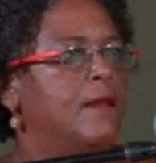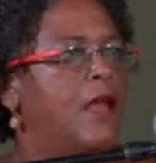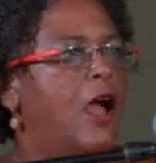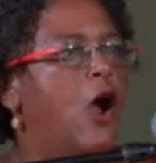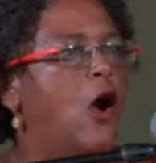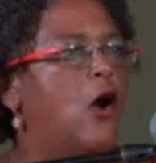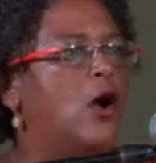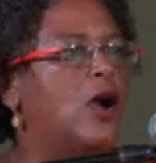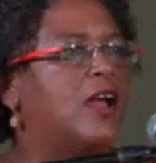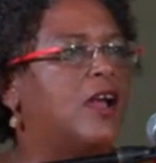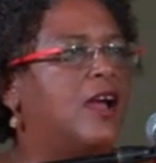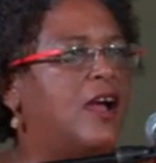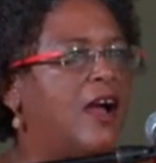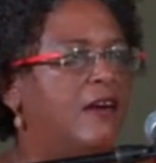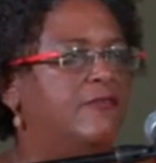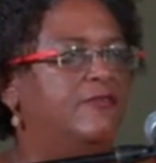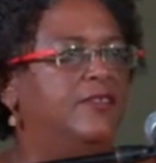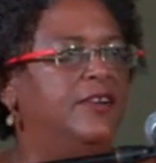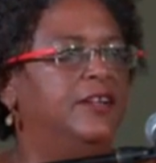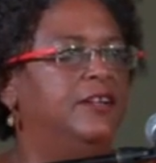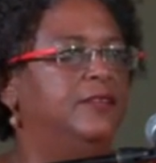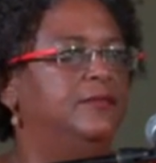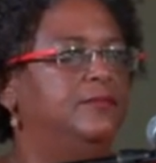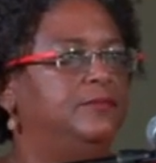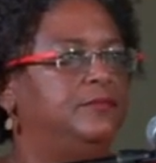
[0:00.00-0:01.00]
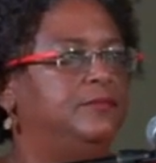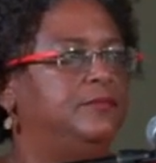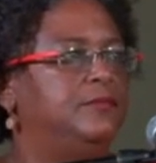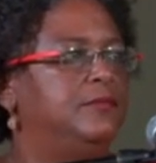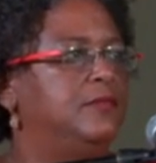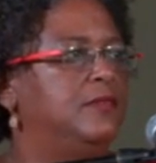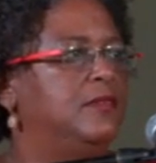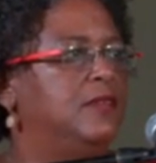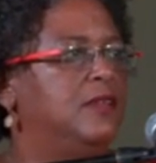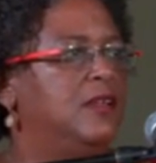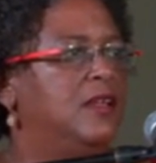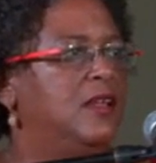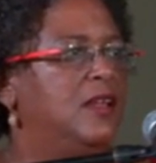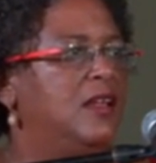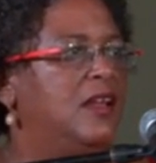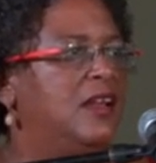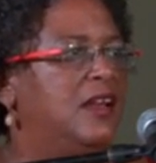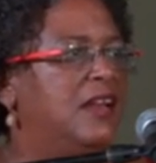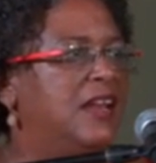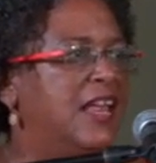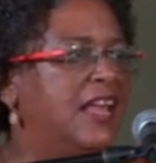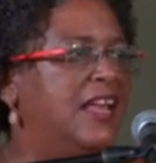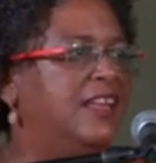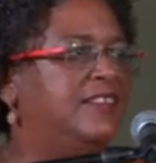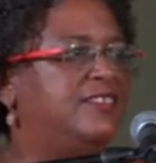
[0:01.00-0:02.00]
Our covenant
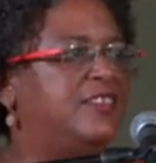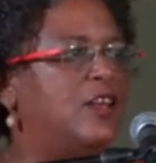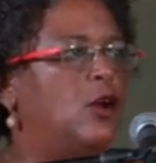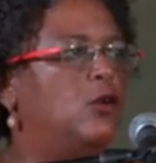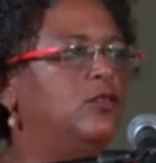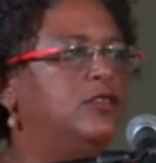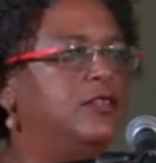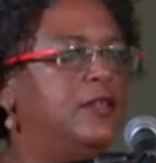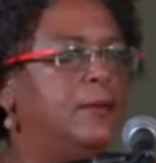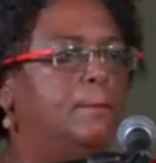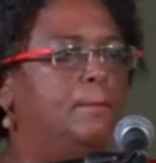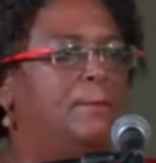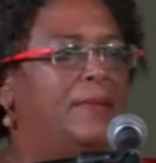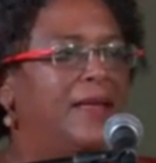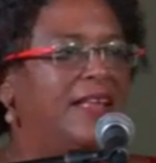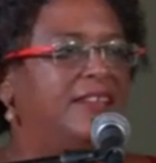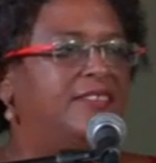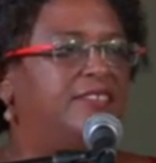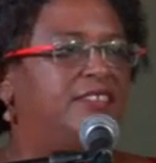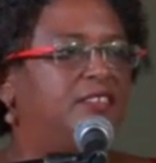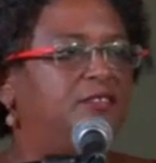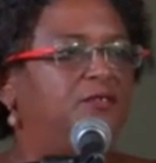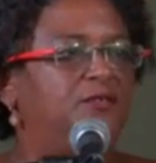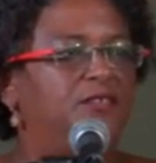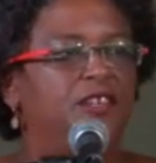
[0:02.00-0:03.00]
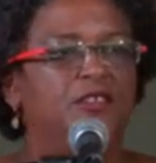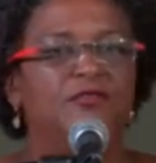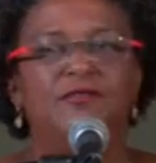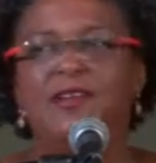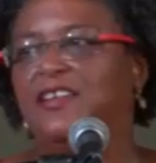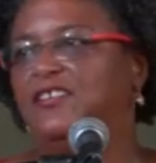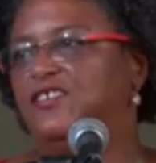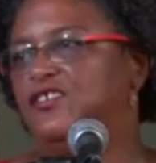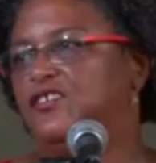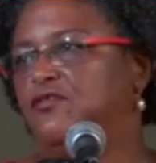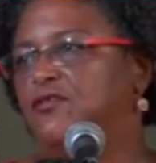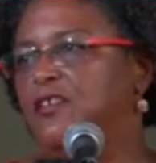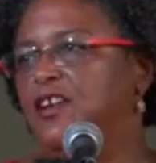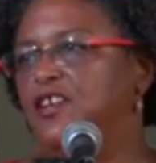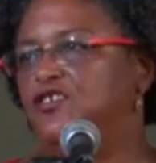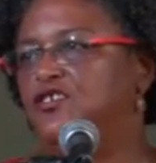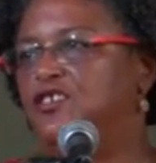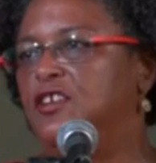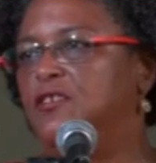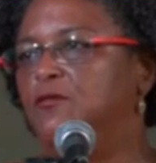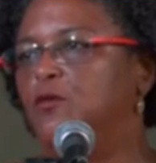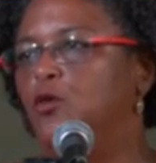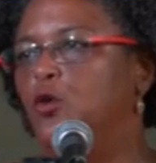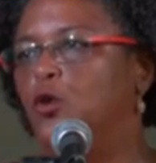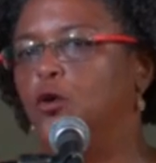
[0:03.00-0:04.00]
lays out the basis for the restoration
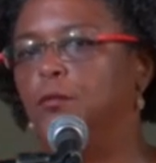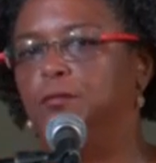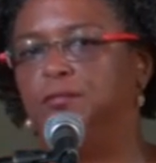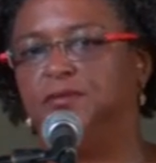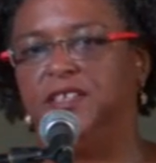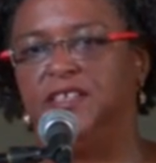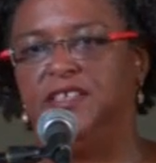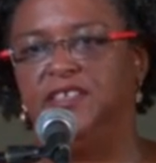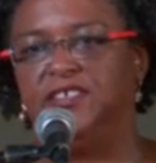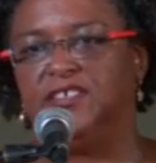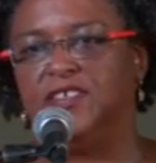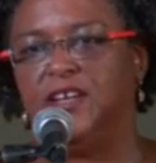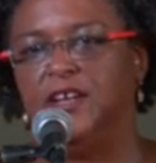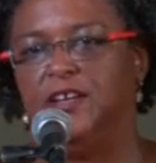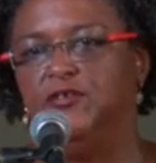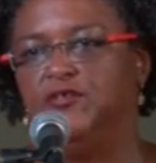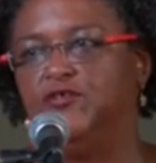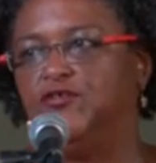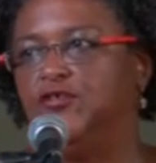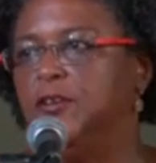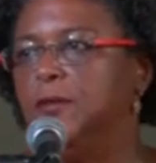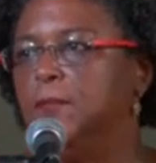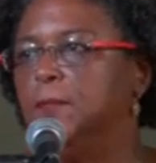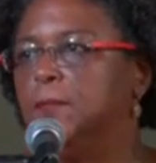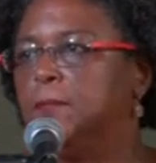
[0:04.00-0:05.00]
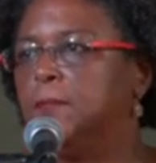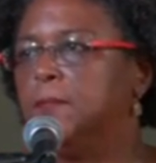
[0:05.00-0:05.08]
of hope to this country.